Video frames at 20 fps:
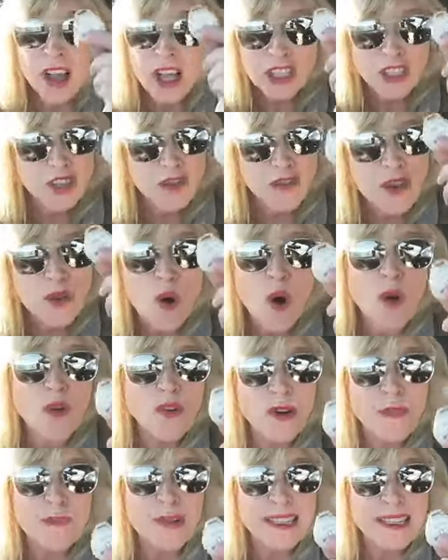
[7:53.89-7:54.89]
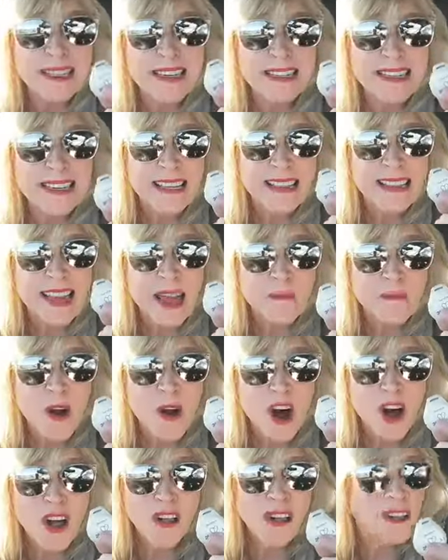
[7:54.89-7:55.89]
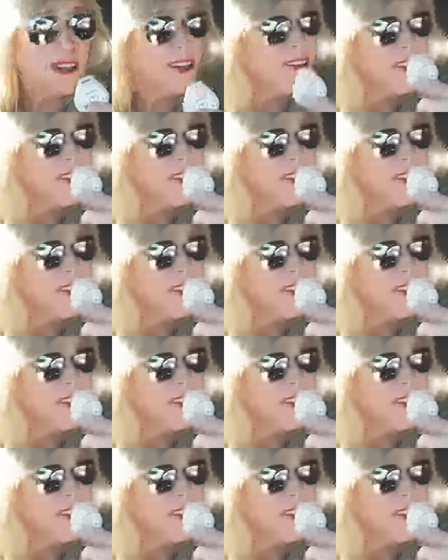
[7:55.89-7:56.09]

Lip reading: So if you own a business at that mall,